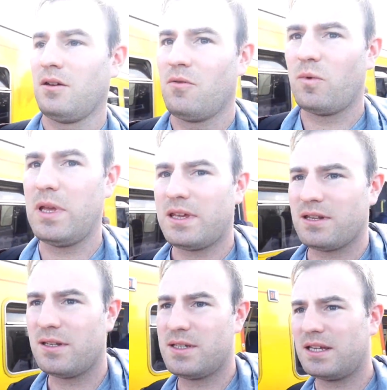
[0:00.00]
we
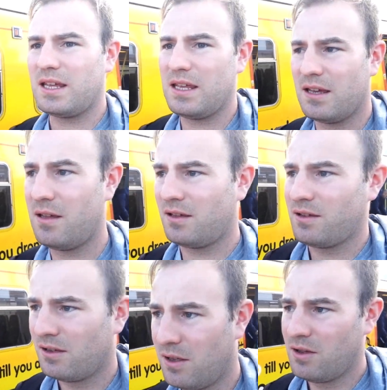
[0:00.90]
can see
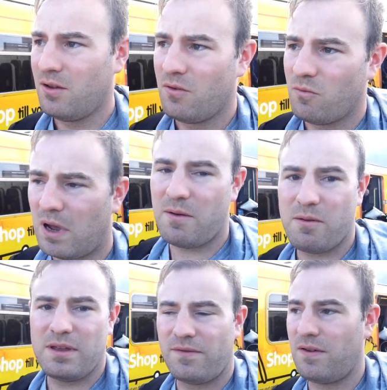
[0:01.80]
where
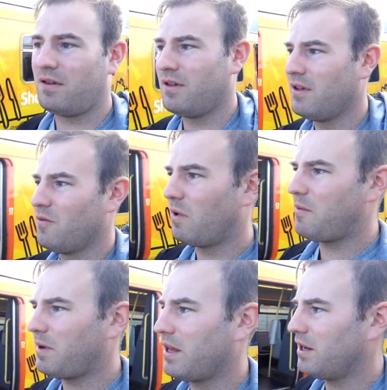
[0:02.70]
we're
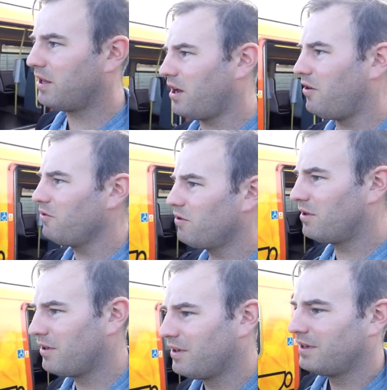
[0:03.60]
going to go.
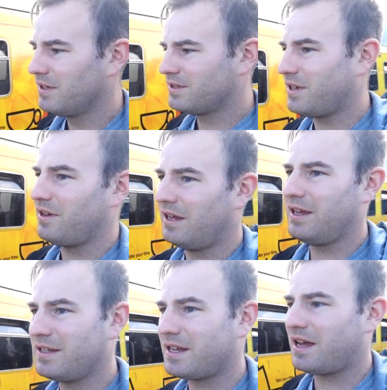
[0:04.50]
So
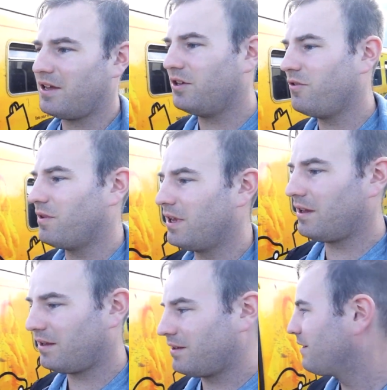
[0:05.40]
here's our unit.
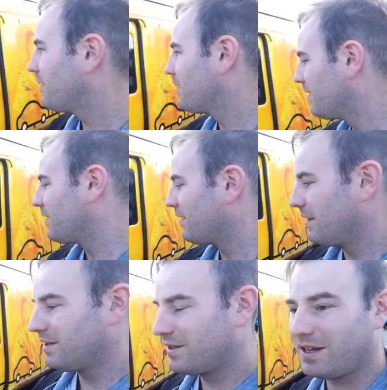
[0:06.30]

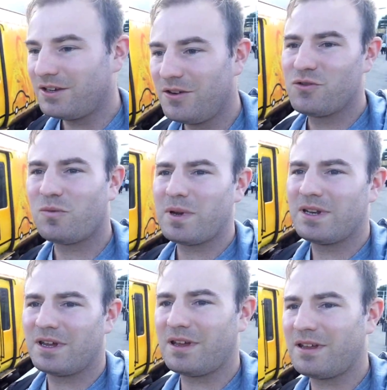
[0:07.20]
It's unusual in
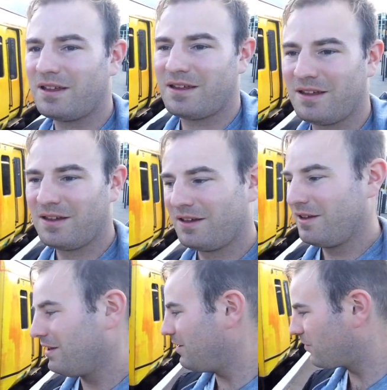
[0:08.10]
that
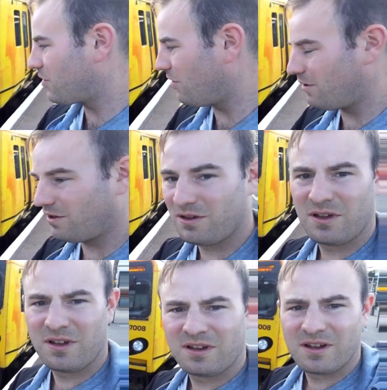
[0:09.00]
you've got
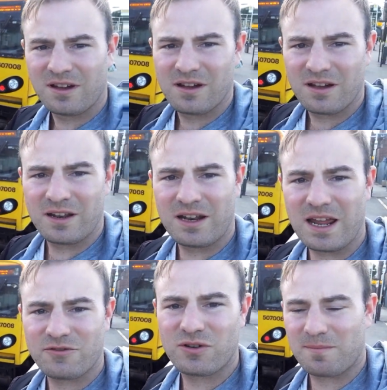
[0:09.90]
an
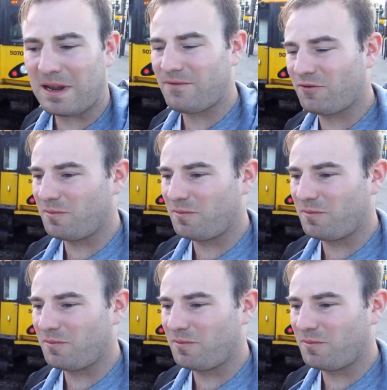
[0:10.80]
electric platform